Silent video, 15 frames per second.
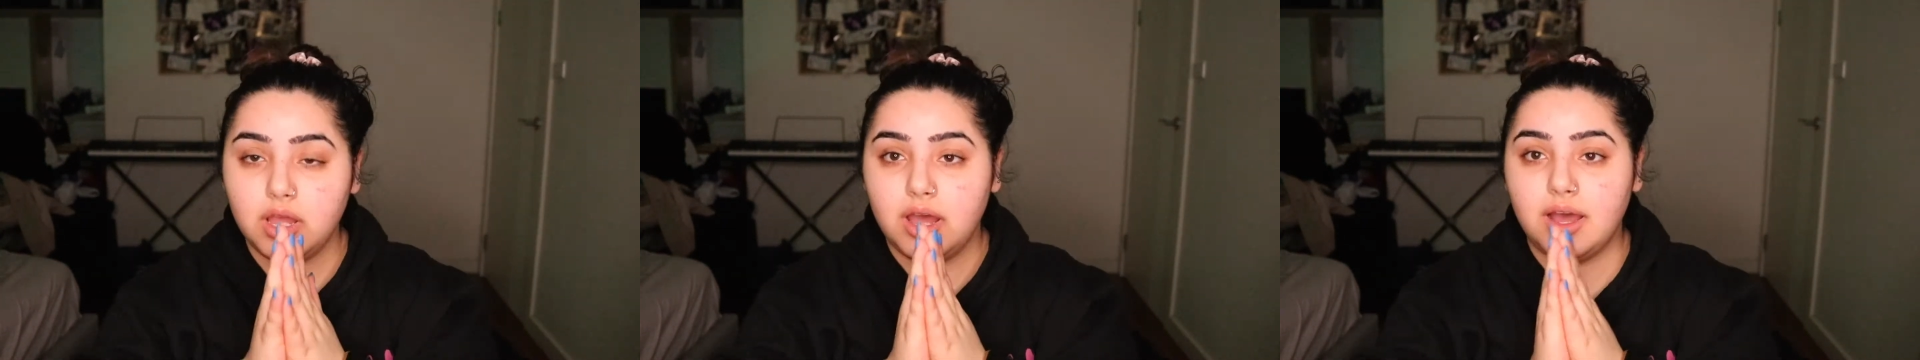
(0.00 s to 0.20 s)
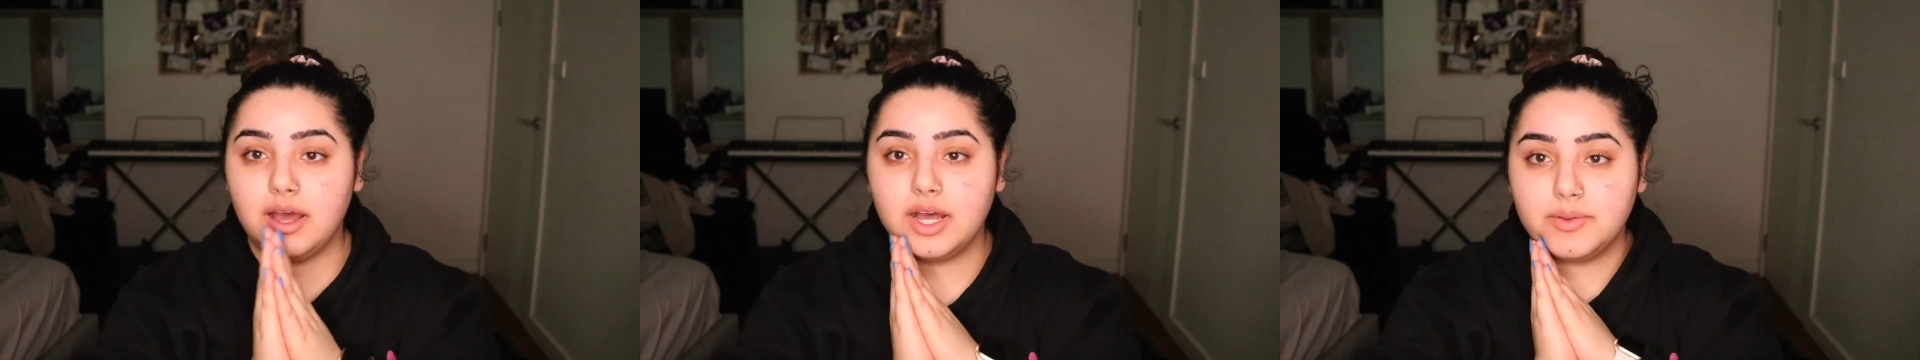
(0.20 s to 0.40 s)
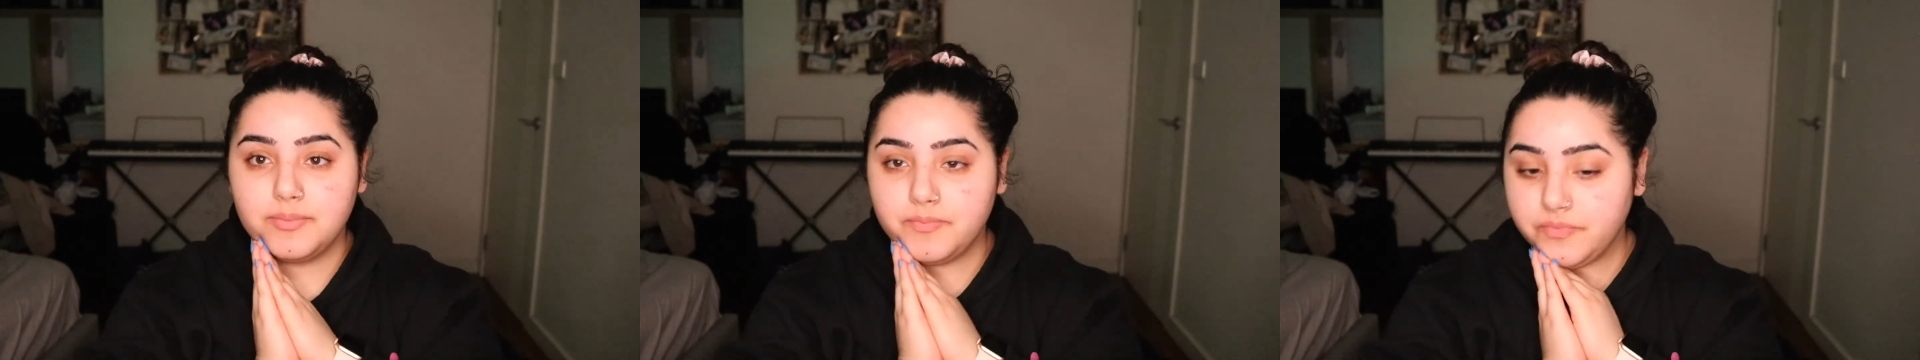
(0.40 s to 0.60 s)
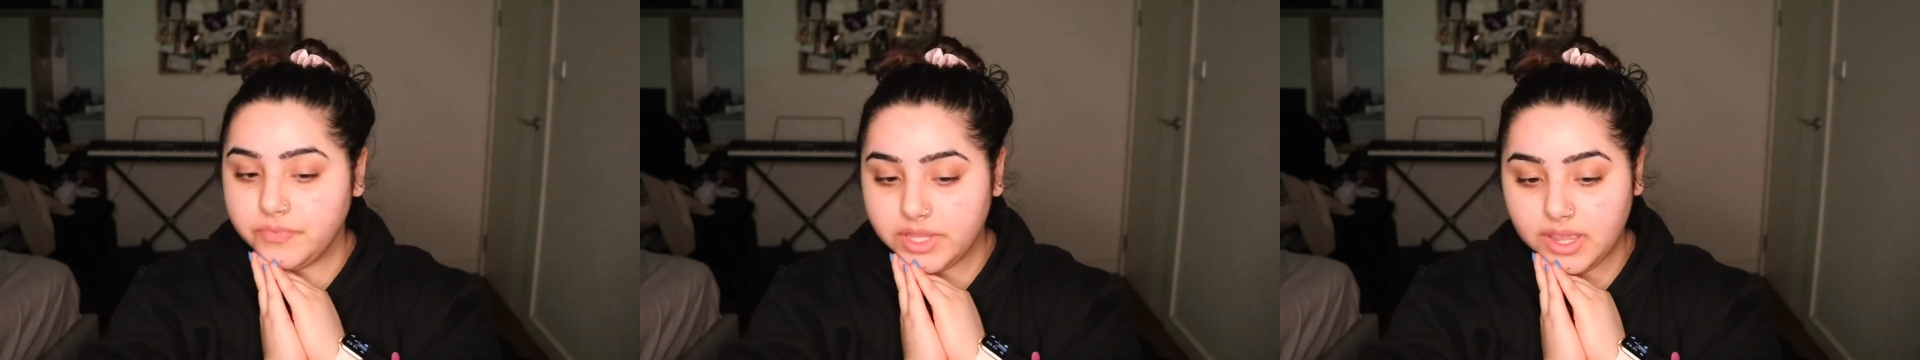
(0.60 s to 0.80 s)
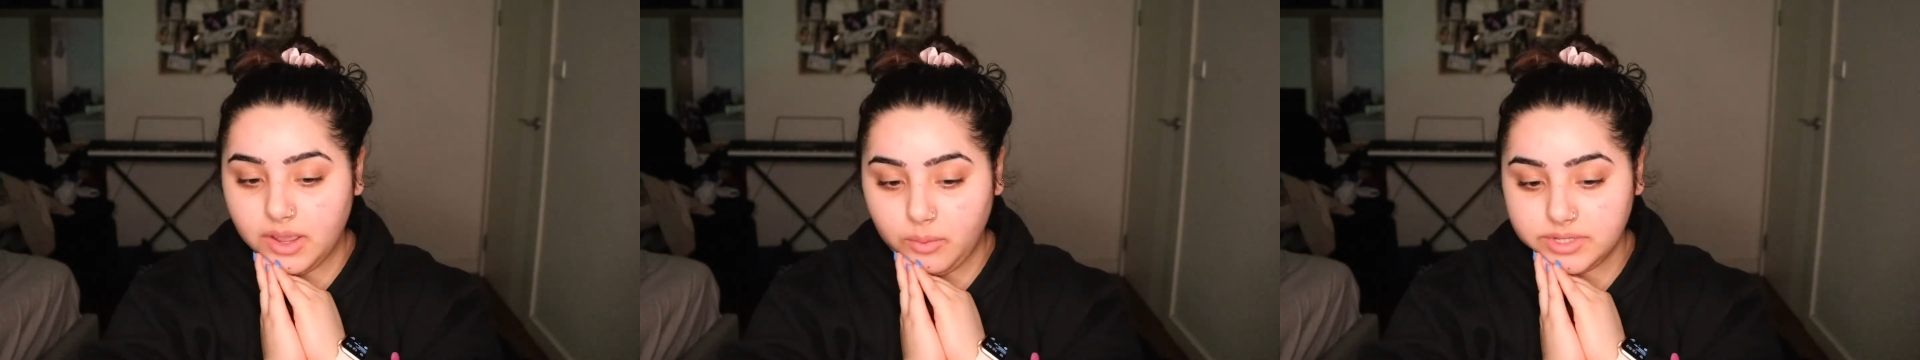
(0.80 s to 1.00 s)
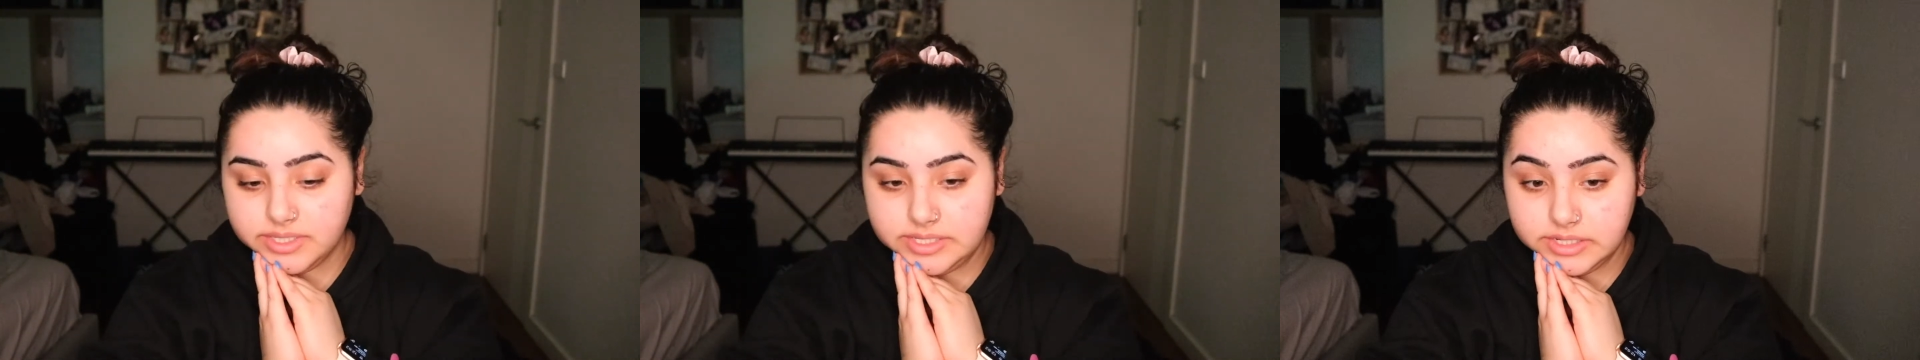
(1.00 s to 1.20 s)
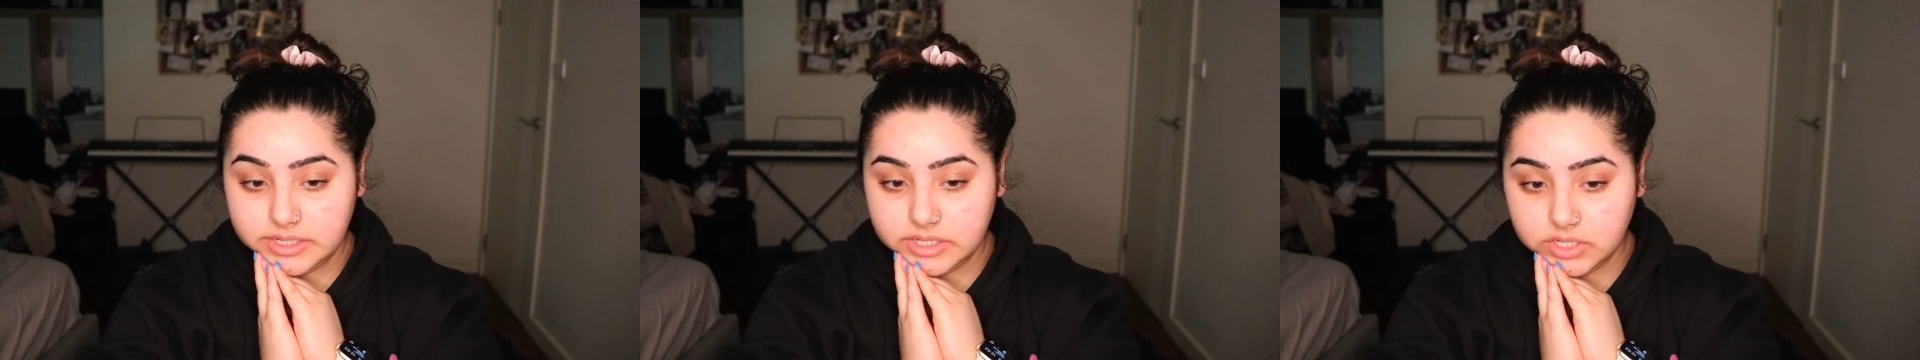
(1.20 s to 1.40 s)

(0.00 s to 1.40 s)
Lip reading: yeah, we're still in